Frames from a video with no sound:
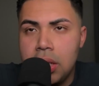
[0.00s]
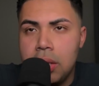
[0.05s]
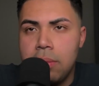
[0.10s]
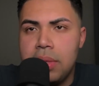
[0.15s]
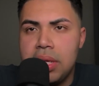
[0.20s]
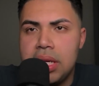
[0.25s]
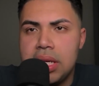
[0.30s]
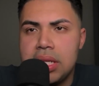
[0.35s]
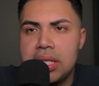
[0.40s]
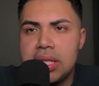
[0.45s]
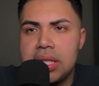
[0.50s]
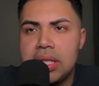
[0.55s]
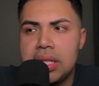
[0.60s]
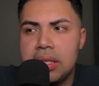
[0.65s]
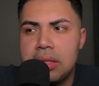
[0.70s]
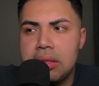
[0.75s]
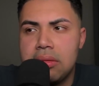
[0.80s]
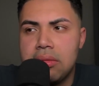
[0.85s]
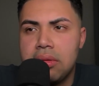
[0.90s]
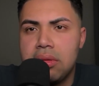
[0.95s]
because it
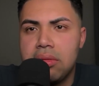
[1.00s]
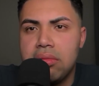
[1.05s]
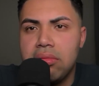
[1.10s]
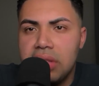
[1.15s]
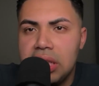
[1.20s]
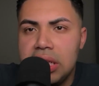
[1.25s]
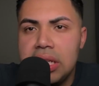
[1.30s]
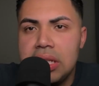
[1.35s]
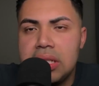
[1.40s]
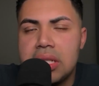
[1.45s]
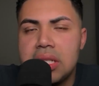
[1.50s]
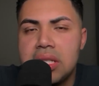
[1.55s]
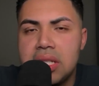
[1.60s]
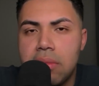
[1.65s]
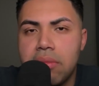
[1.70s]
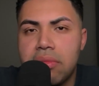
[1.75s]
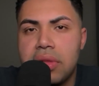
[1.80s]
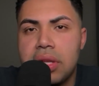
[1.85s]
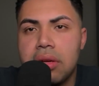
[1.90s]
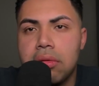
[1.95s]
can lead to
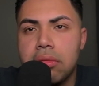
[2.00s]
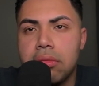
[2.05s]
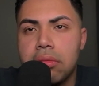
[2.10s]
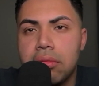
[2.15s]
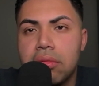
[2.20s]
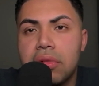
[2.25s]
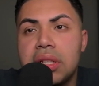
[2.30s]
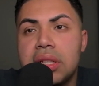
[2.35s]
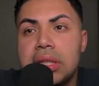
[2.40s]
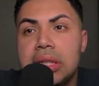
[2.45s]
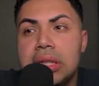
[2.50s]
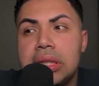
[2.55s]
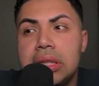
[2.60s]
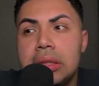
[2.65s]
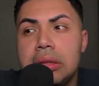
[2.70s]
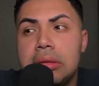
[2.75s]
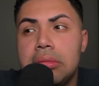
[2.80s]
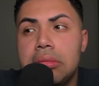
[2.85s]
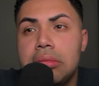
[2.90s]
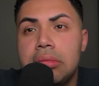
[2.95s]
something
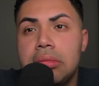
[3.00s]
really,